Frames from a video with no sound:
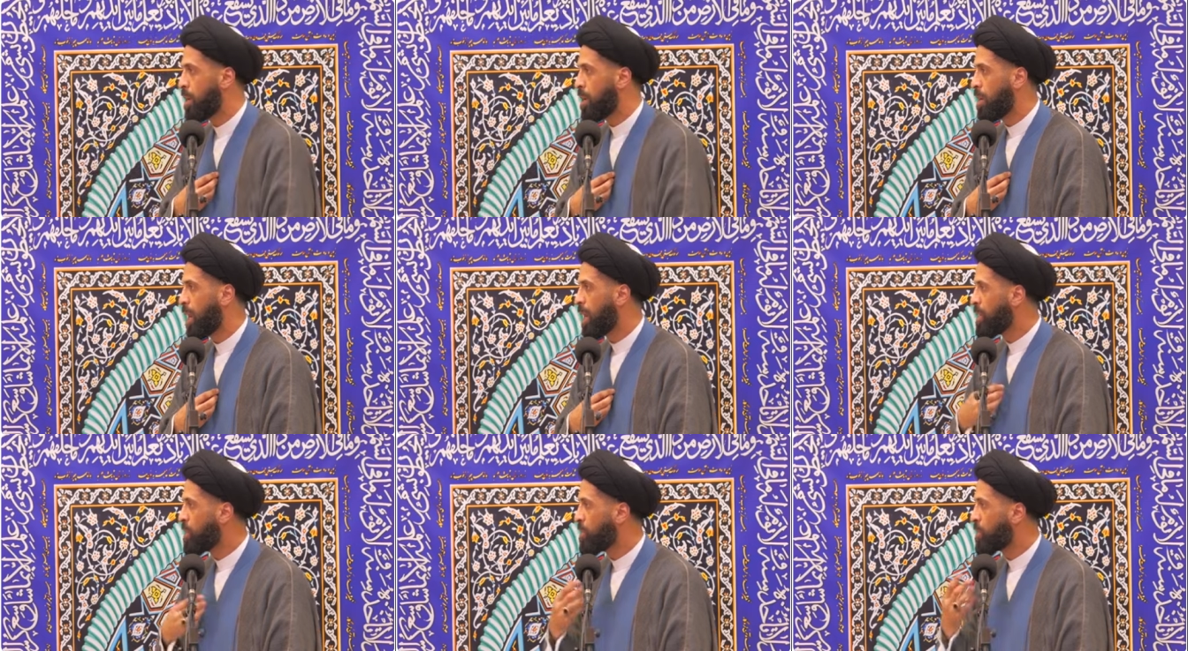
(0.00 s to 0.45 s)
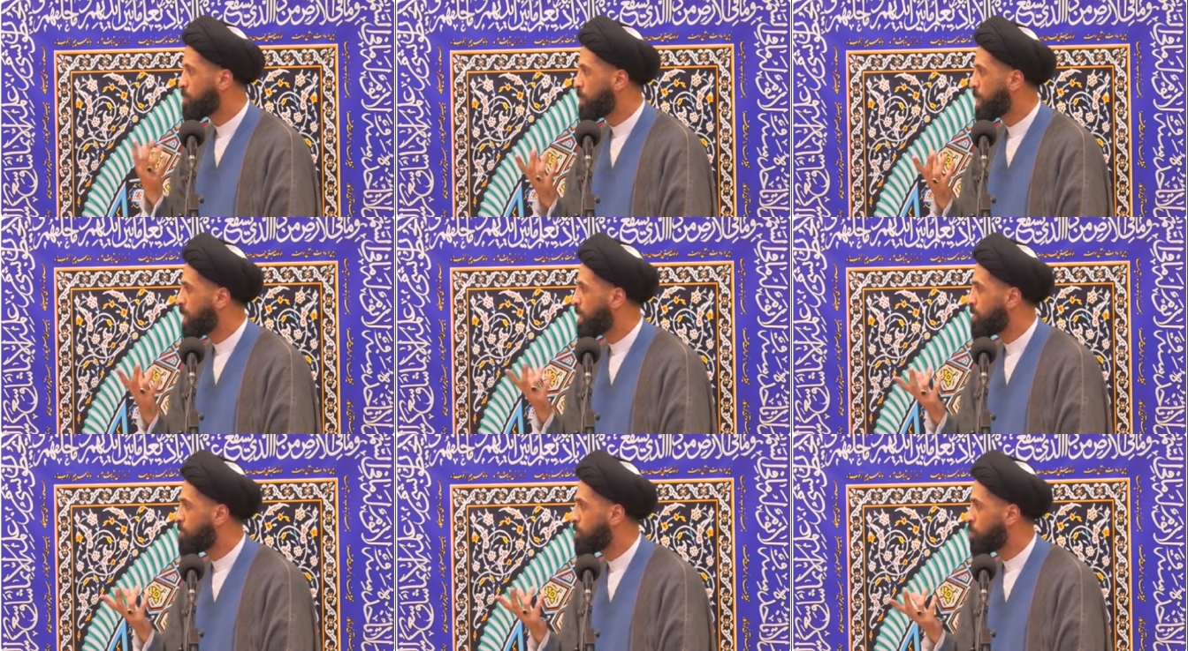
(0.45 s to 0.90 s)
not just
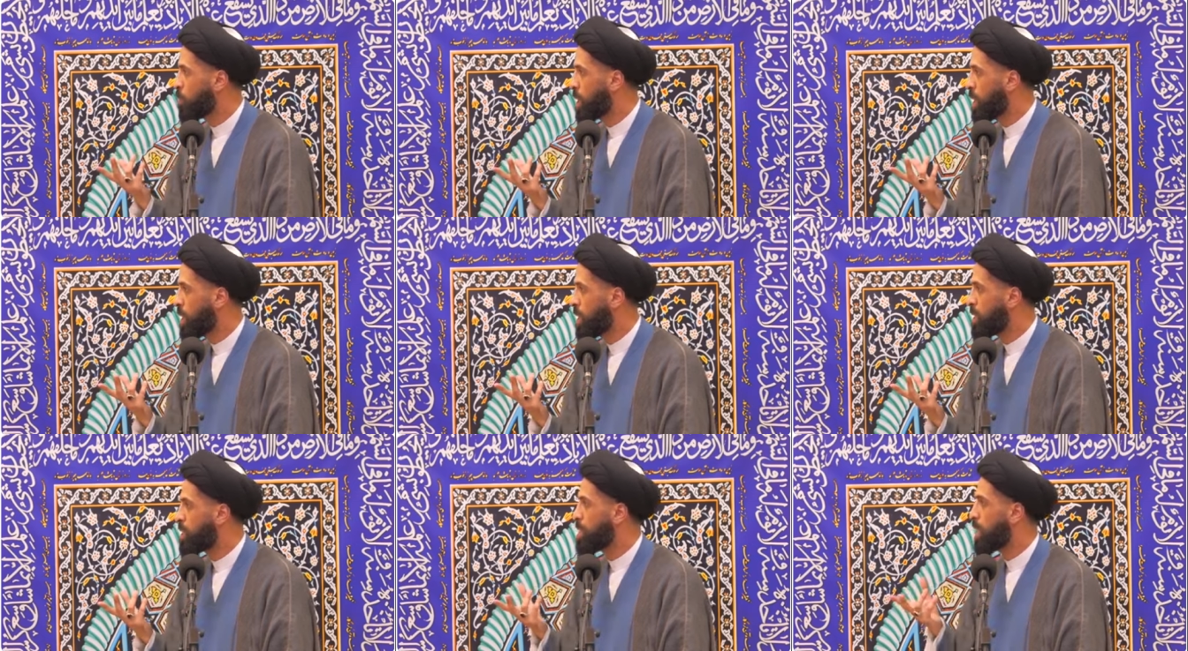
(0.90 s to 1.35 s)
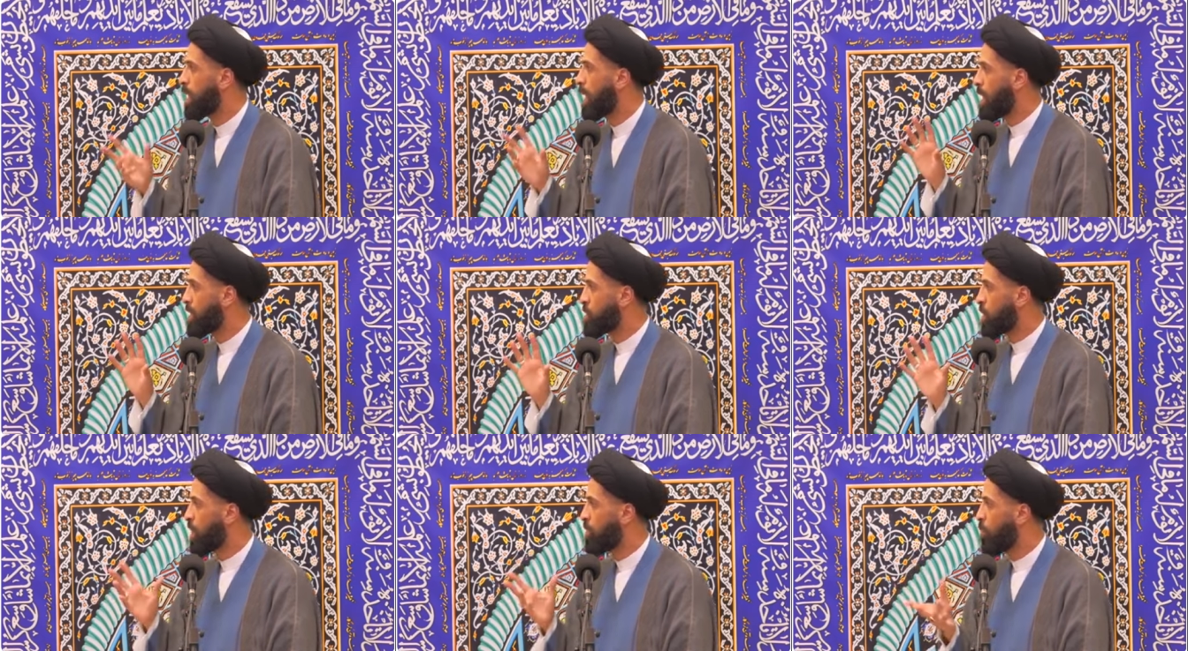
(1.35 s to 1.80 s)
because we say,
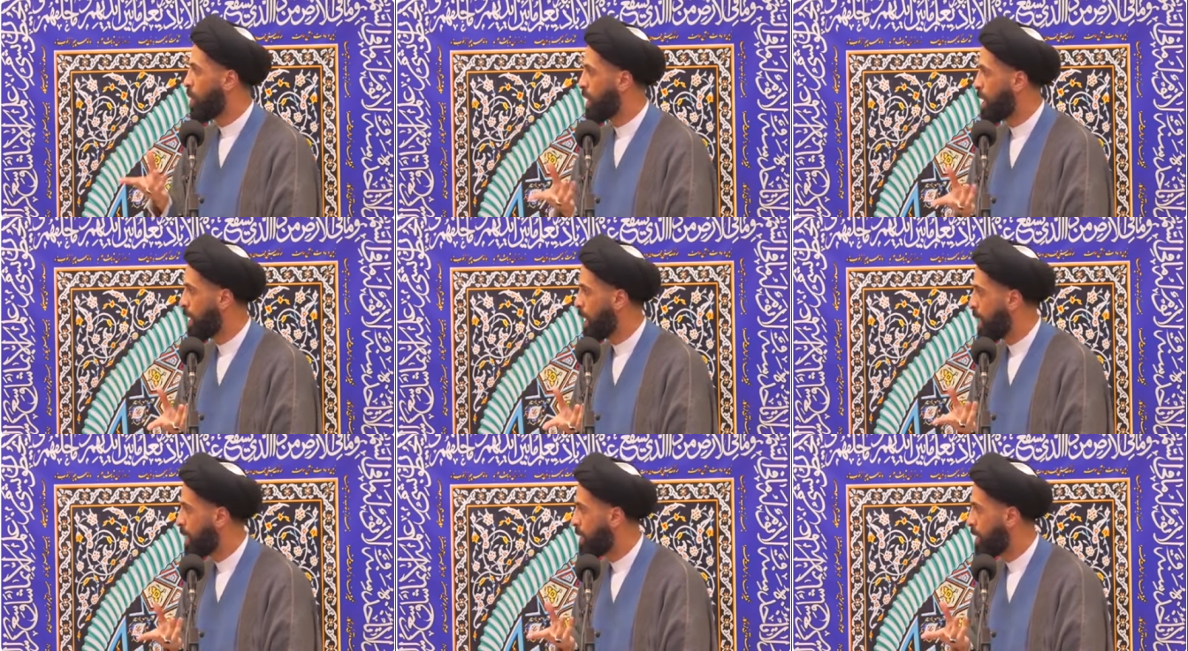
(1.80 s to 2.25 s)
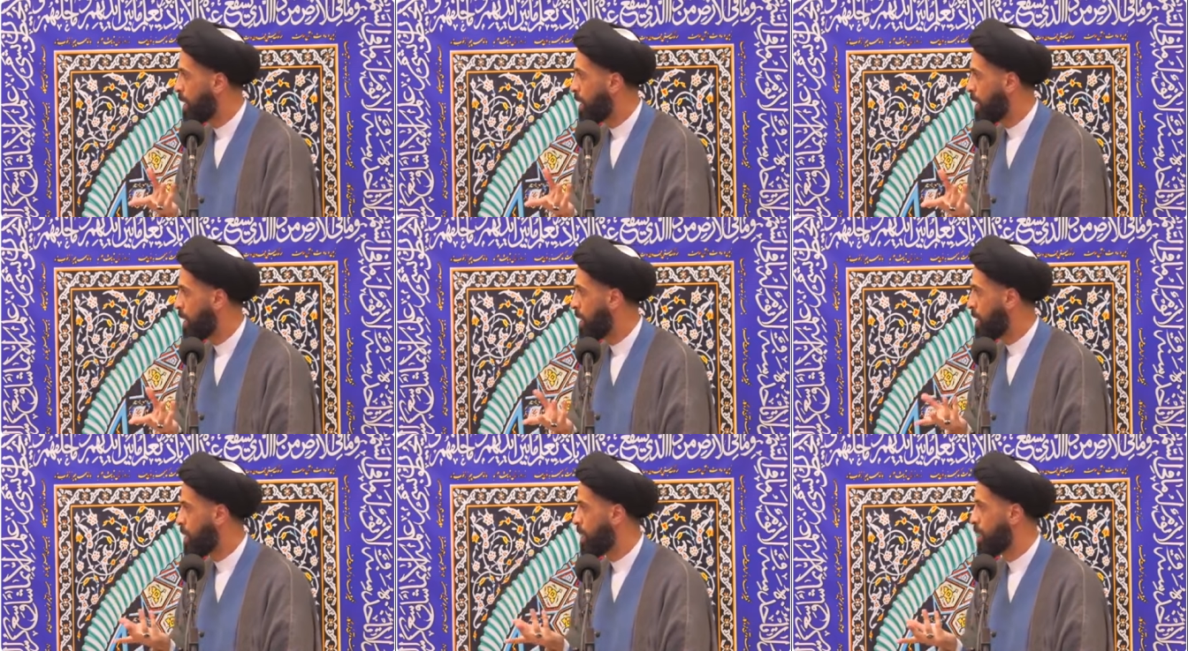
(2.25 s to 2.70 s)
Ashhadu an la
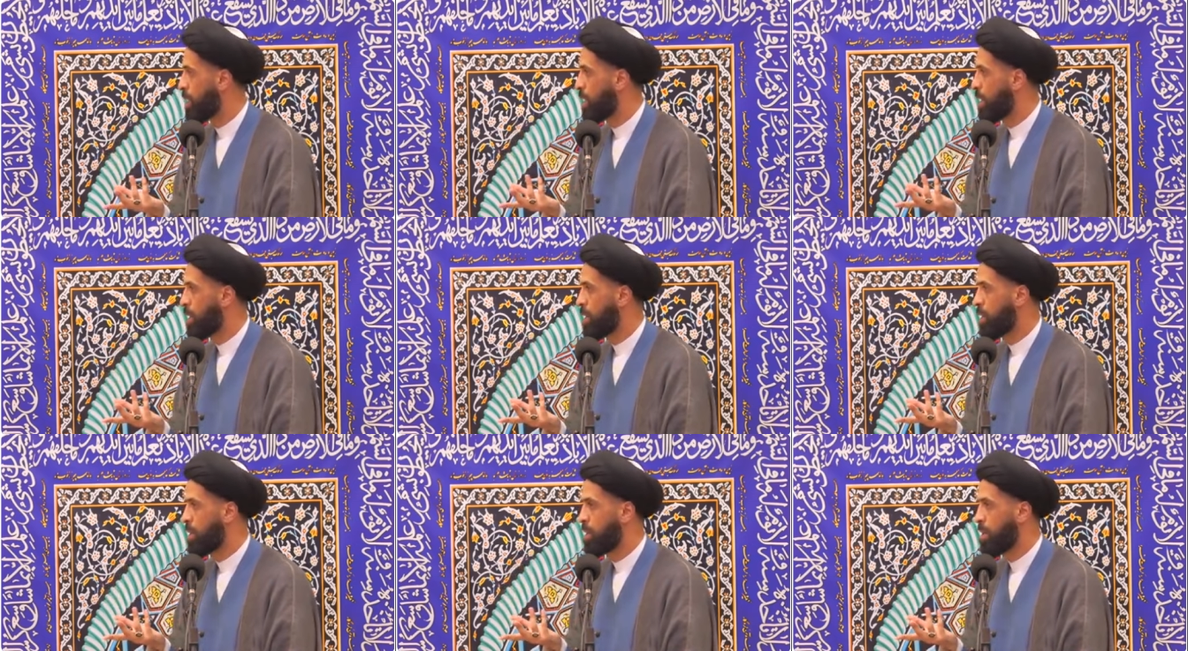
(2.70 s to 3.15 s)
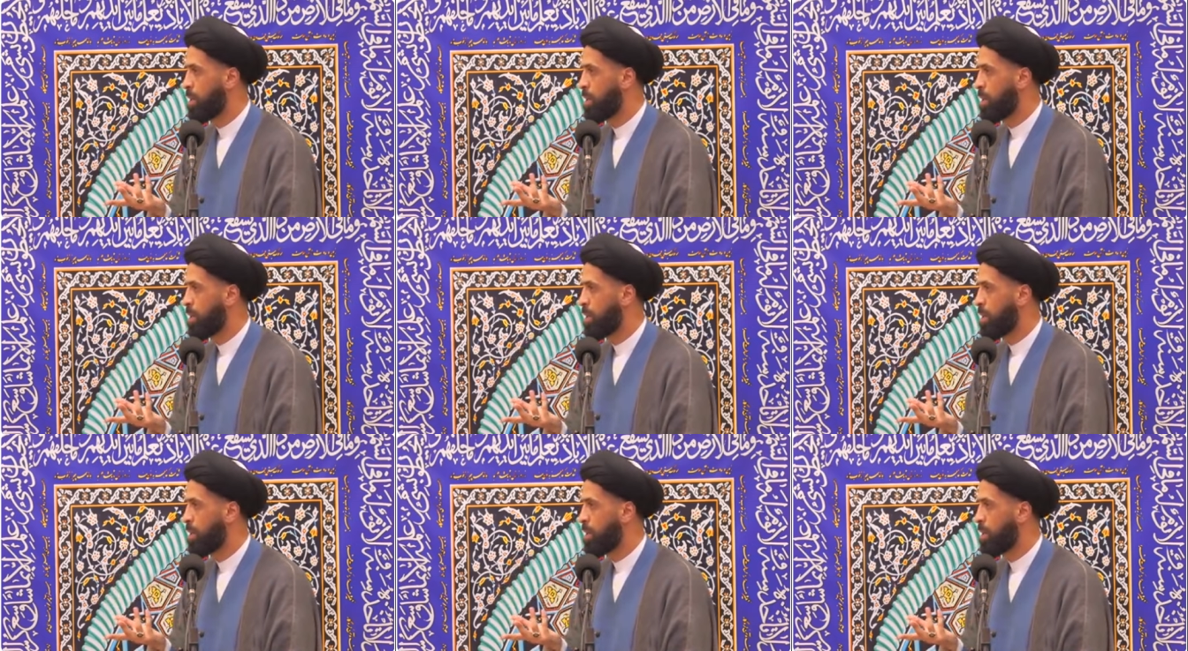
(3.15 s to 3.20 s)
ilaha illallah.